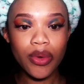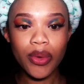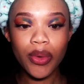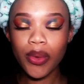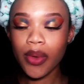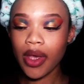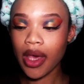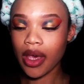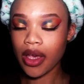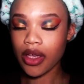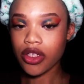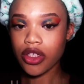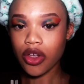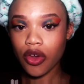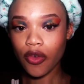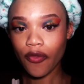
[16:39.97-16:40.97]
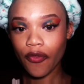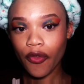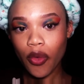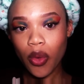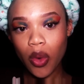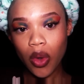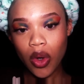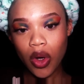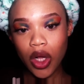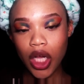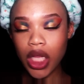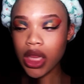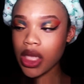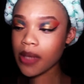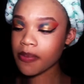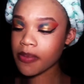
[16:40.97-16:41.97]
Okay, so for
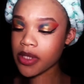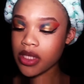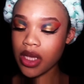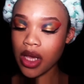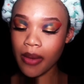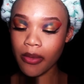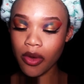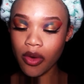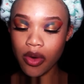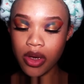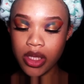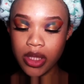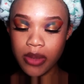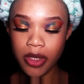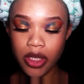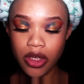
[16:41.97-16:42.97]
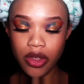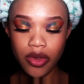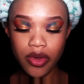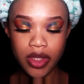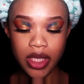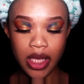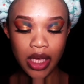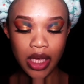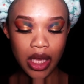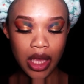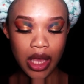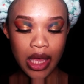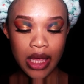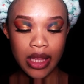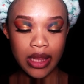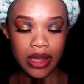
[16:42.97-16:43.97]
lips, I'm going to be using
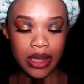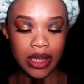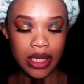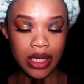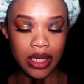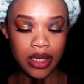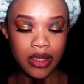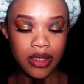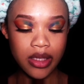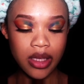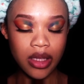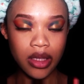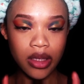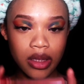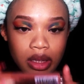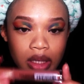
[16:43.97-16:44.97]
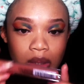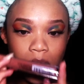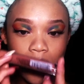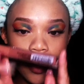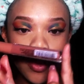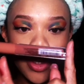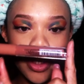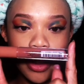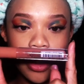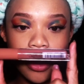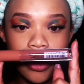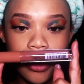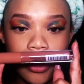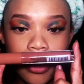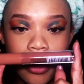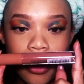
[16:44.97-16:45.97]
this liquid,
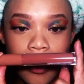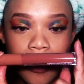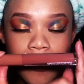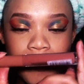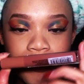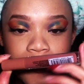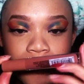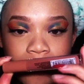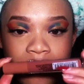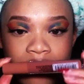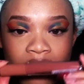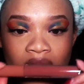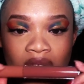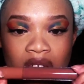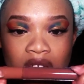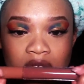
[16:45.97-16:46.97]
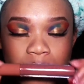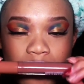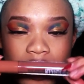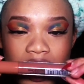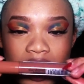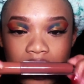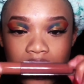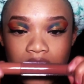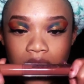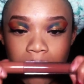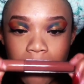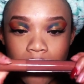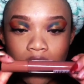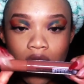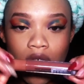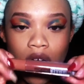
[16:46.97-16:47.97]
it's more like a
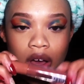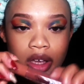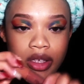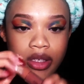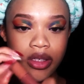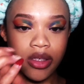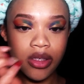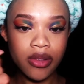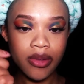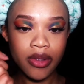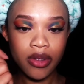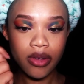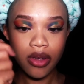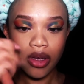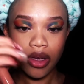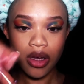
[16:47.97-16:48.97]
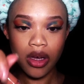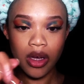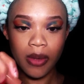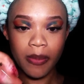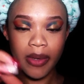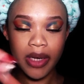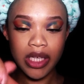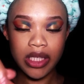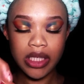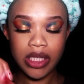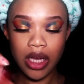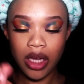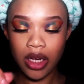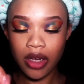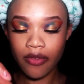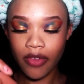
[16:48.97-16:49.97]
lip gloss, but it's
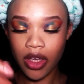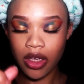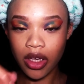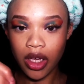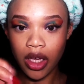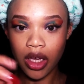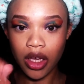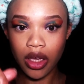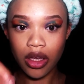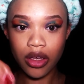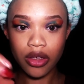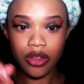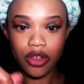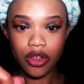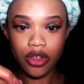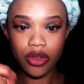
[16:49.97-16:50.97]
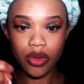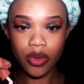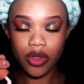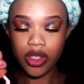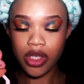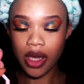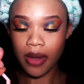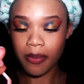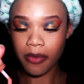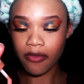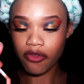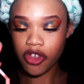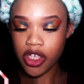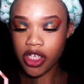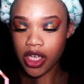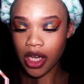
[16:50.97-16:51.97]
kind of like a nude type of
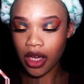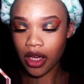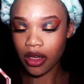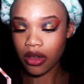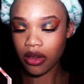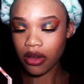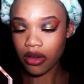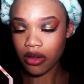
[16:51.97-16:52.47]
shade.